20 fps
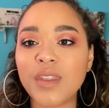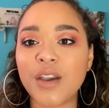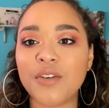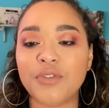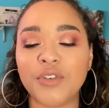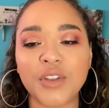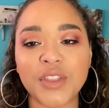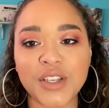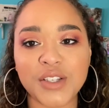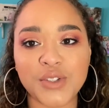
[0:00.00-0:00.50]

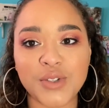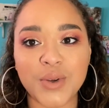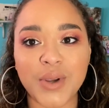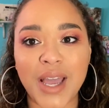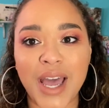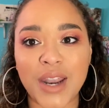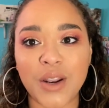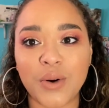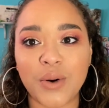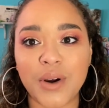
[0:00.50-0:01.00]
for these two
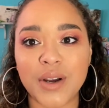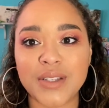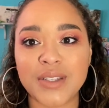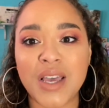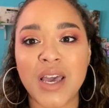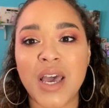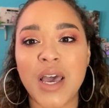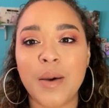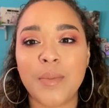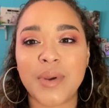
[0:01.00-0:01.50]
categories,
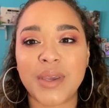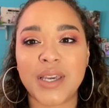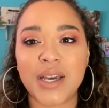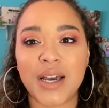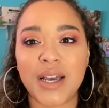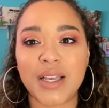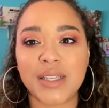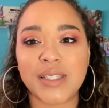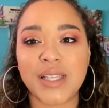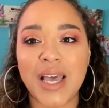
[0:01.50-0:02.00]

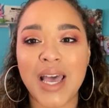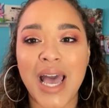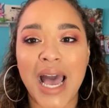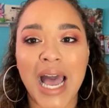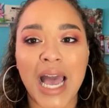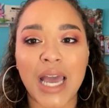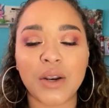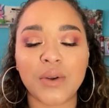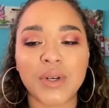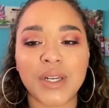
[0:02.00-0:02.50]
because
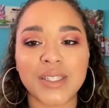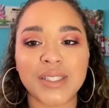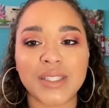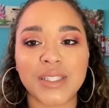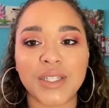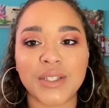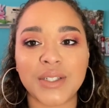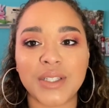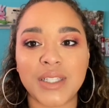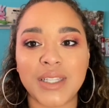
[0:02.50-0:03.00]
I don't
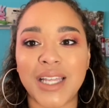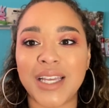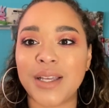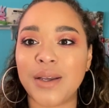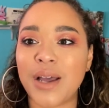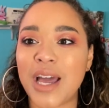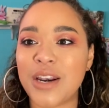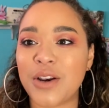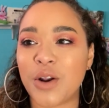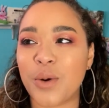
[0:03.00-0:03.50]
necessarily, like,
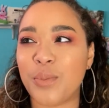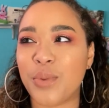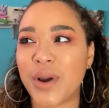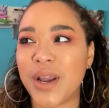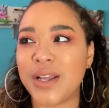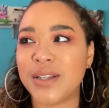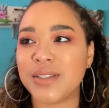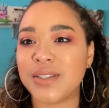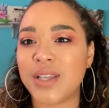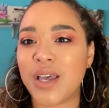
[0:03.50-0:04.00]
I don't know,
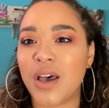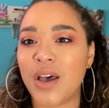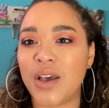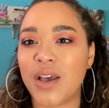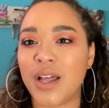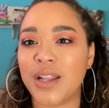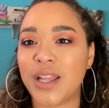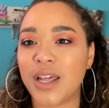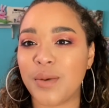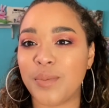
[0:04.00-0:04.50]
brands,
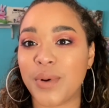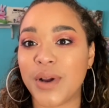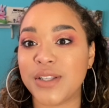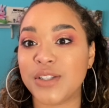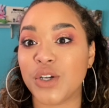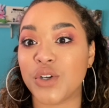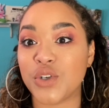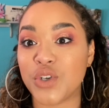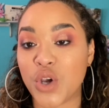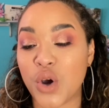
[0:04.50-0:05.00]
a lot of
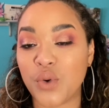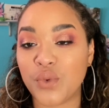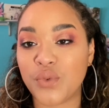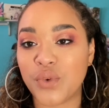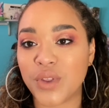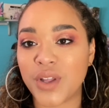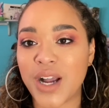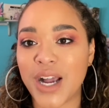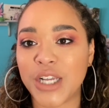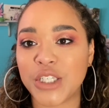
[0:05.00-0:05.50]
brands are known
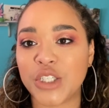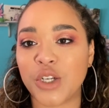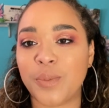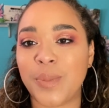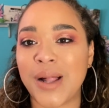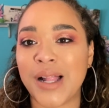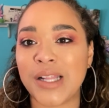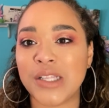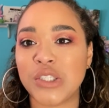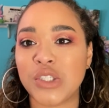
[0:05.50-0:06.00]
for their eyeshadow
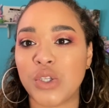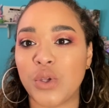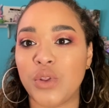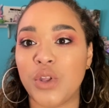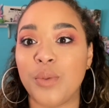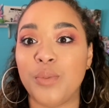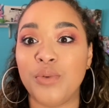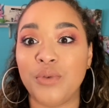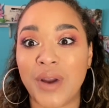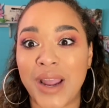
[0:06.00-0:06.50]
palettes, so
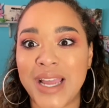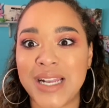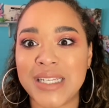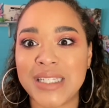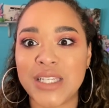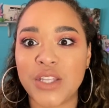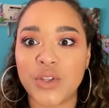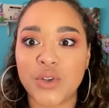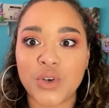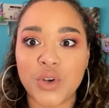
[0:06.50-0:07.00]
their brand
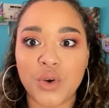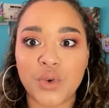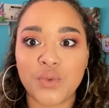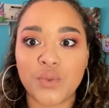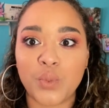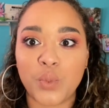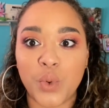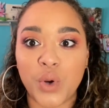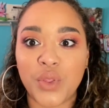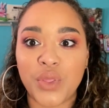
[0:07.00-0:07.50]
is even
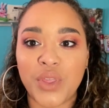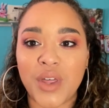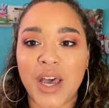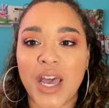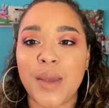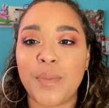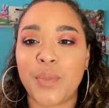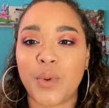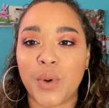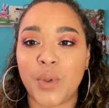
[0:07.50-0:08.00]
known worth the
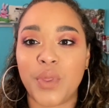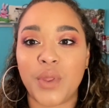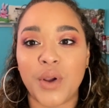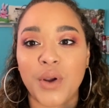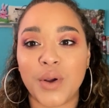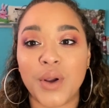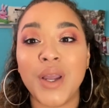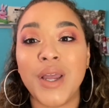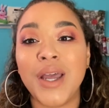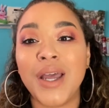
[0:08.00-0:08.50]
hype, or
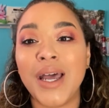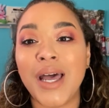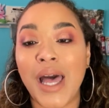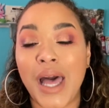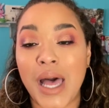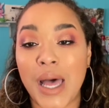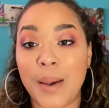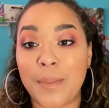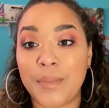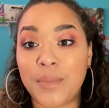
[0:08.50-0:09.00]
they're
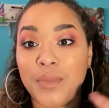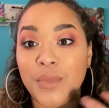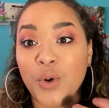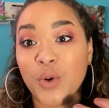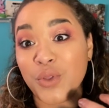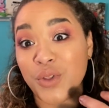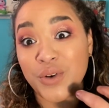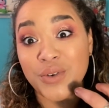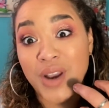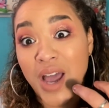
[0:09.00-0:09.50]

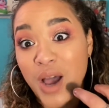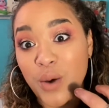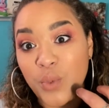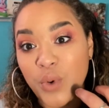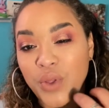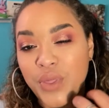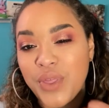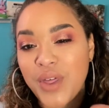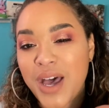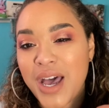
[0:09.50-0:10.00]
not
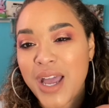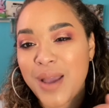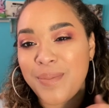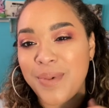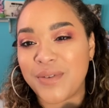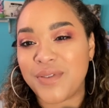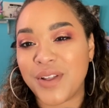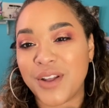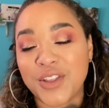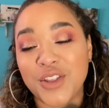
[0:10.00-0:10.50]
worth the hype.
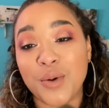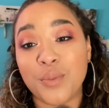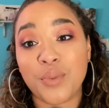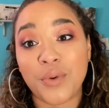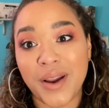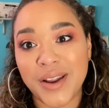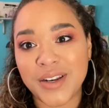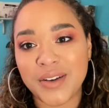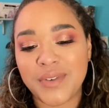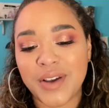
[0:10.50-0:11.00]
I feel like their
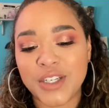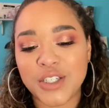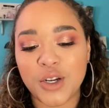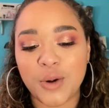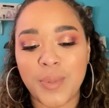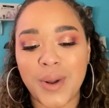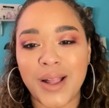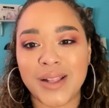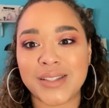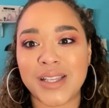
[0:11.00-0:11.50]
brand of
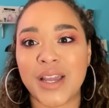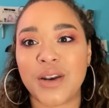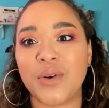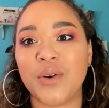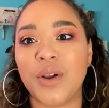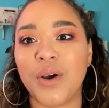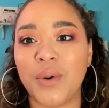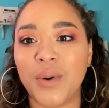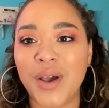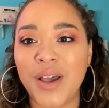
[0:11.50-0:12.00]
eyeshadow palettes, I don't
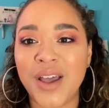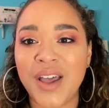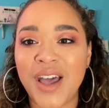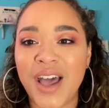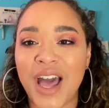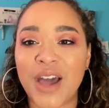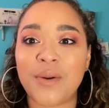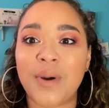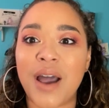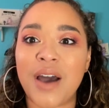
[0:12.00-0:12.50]
know,
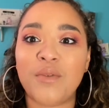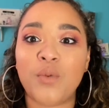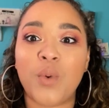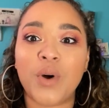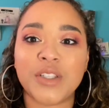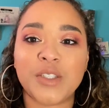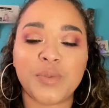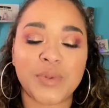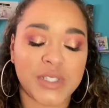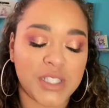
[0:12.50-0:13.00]
I don't have
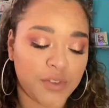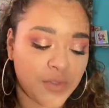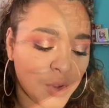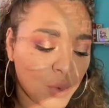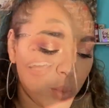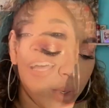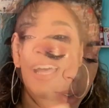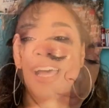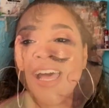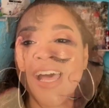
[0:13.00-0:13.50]
one
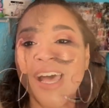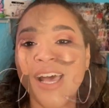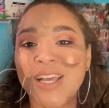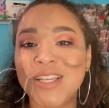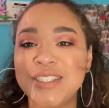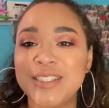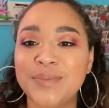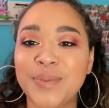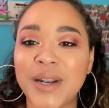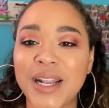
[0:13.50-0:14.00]
specific one, I
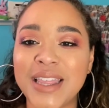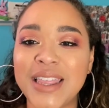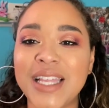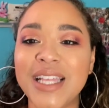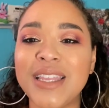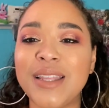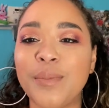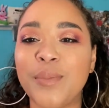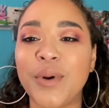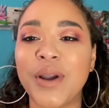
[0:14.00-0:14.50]
feel
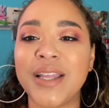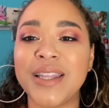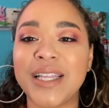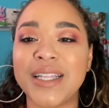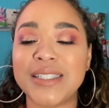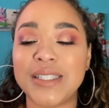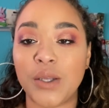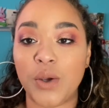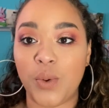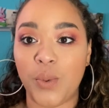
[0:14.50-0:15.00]
like a brand
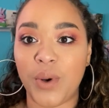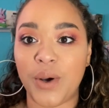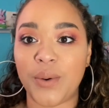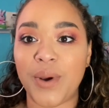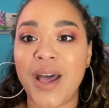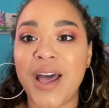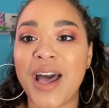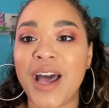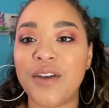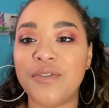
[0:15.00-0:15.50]

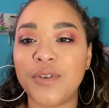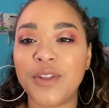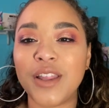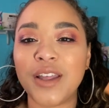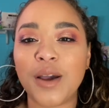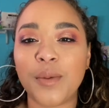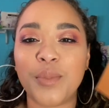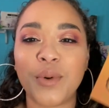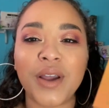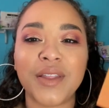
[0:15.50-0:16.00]

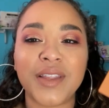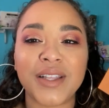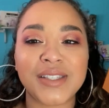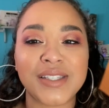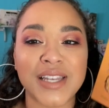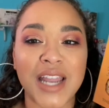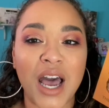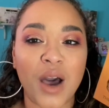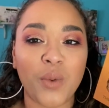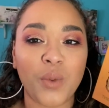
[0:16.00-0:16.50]

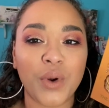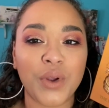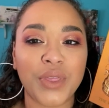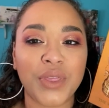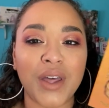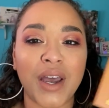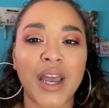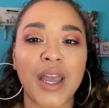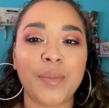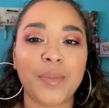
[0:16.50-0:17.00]
that's not worth
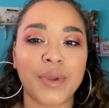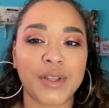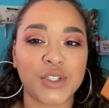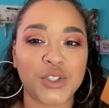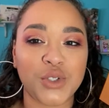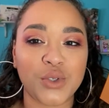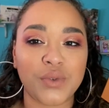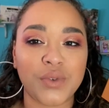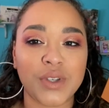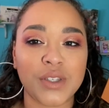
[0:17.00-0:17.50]
the hype
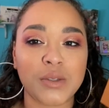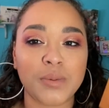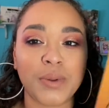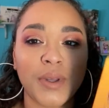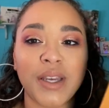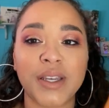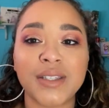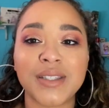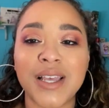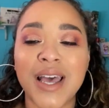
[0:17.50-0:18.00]
is Juvia's
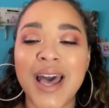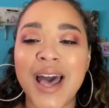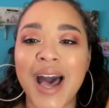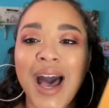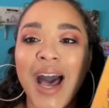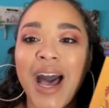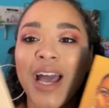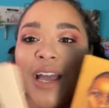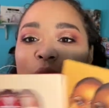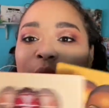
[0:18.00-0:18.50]
Place.
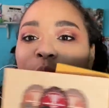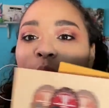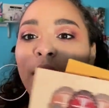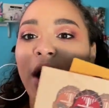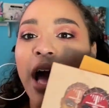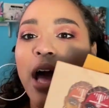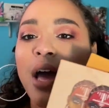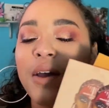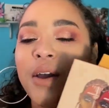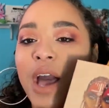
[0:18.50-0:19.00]

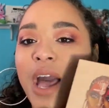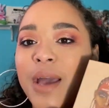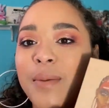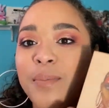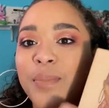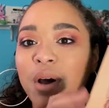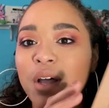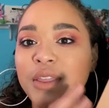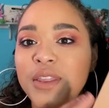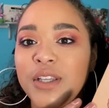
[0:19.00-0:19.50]
I
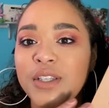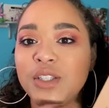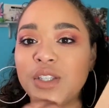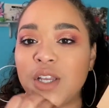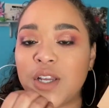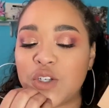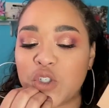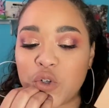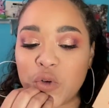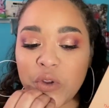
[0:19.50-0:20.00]
bought this,
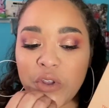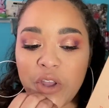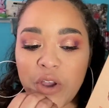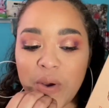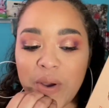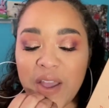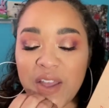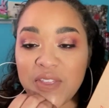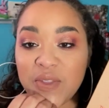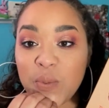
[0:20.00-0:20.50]
a trio,
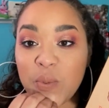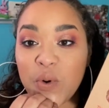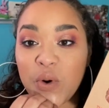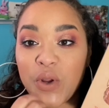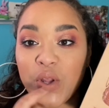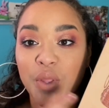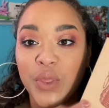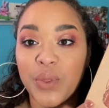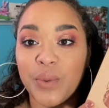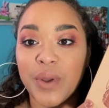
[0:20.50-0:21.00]
and the
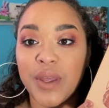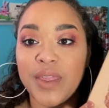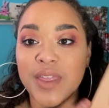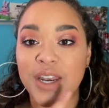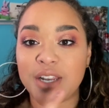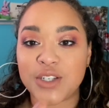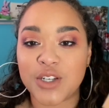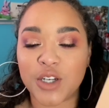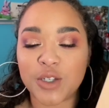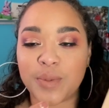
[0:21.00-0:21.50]
Warrior 3
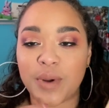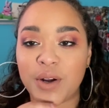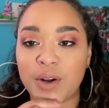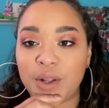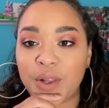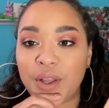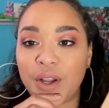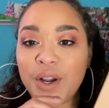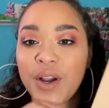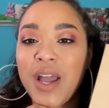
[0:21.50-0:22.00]
that I talked about
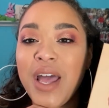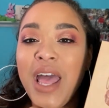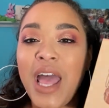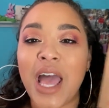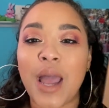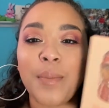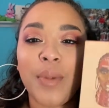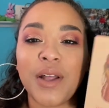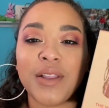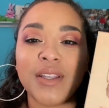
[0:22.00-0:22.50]
earlier.
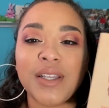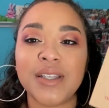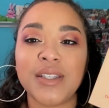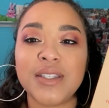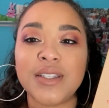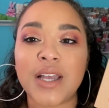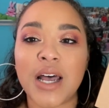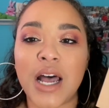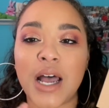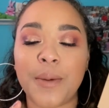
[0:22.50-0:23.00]
I bought
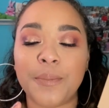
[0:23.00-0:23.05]
this,